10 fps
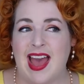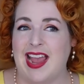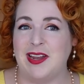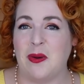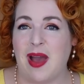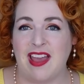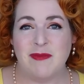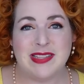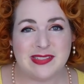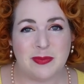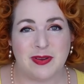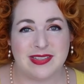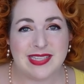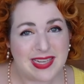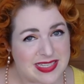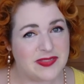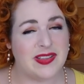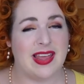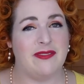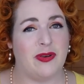I know I've been super excited to
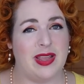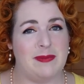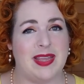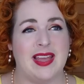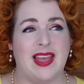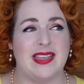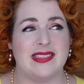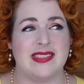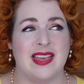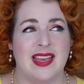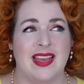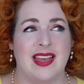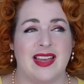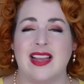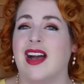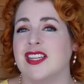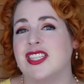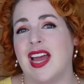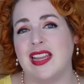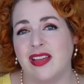fill that void because
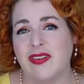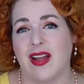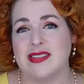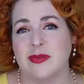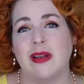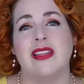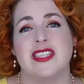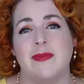gosh, I love Costume College.